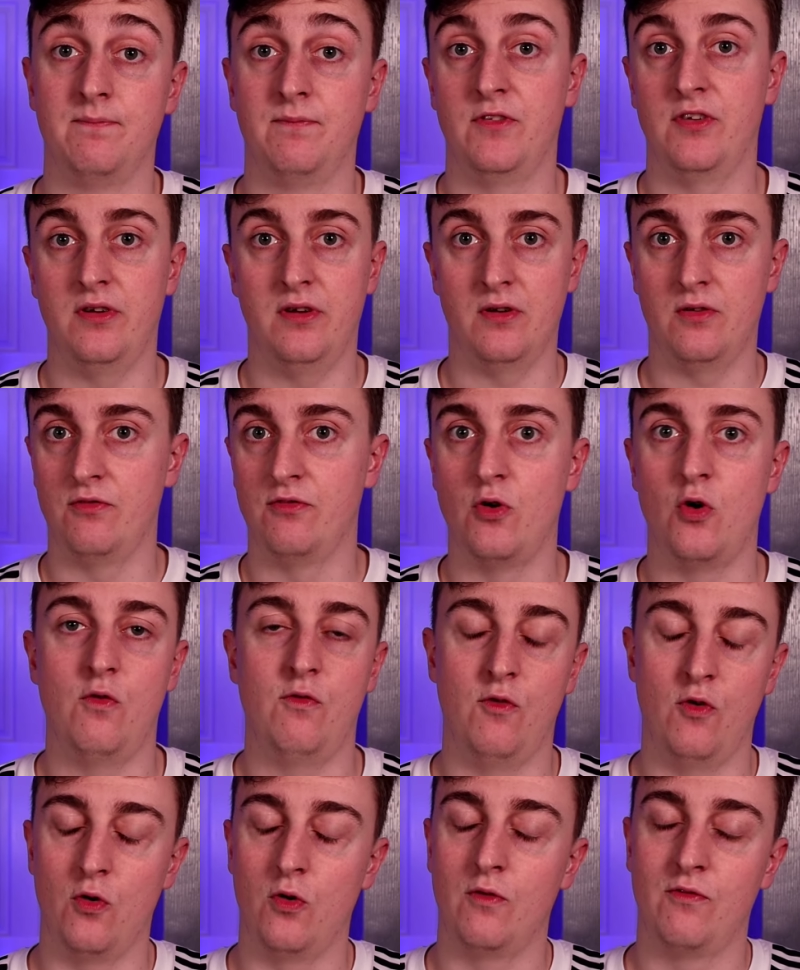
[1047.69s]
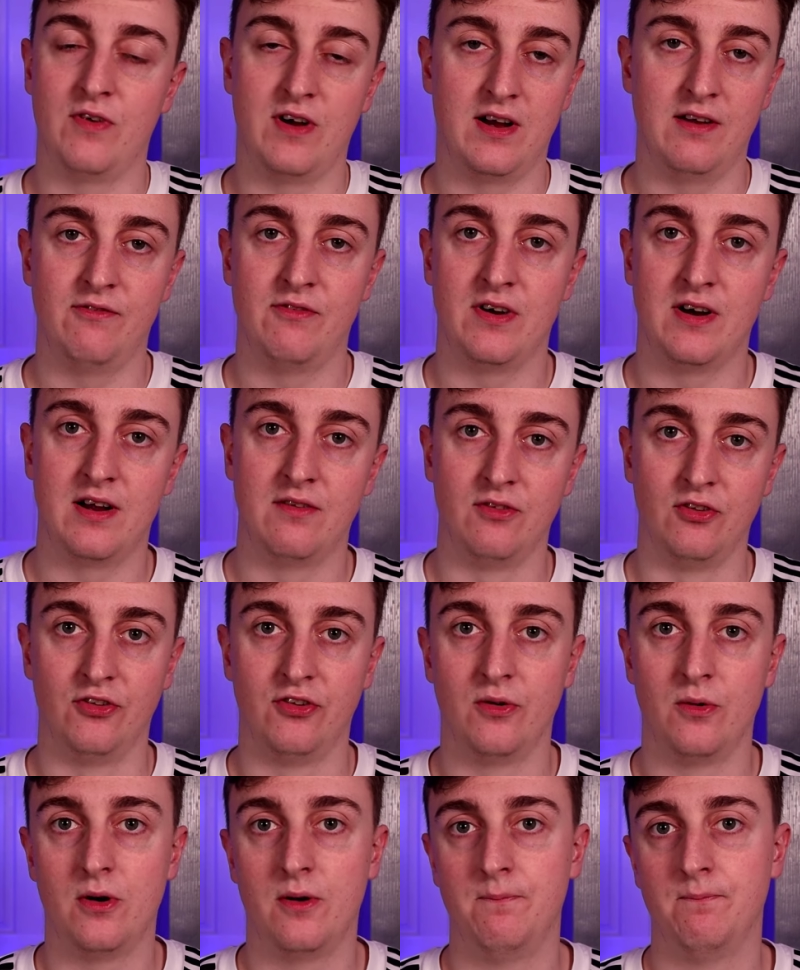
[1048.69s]
so you know 4, 4, 5, 5 and
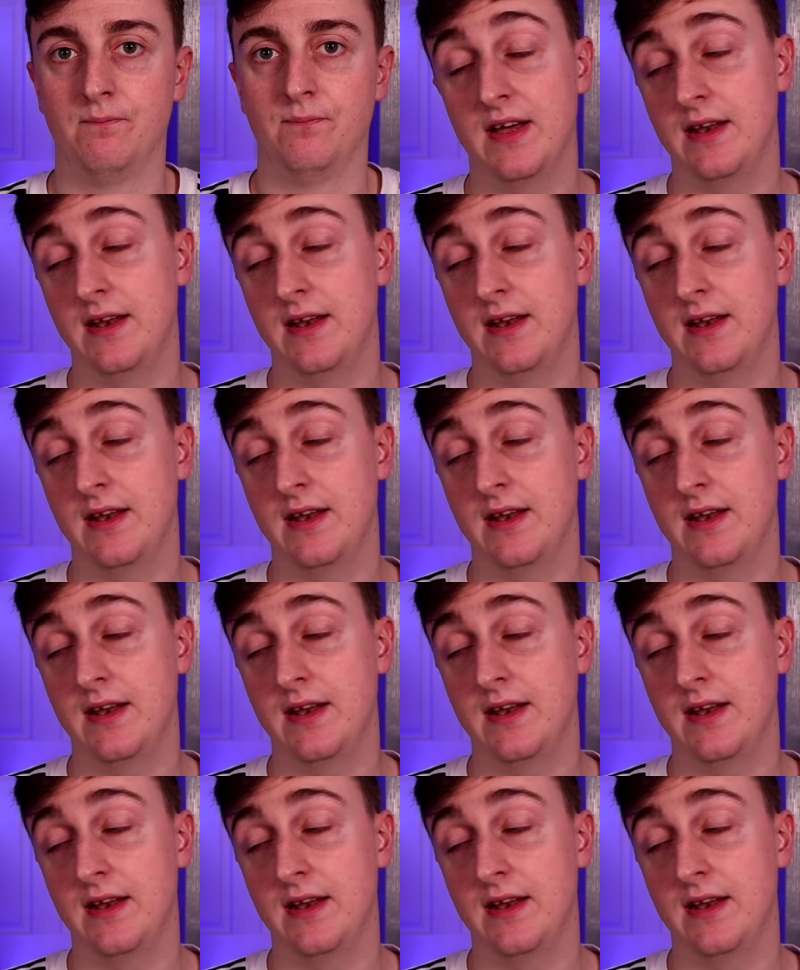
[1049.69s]
so on.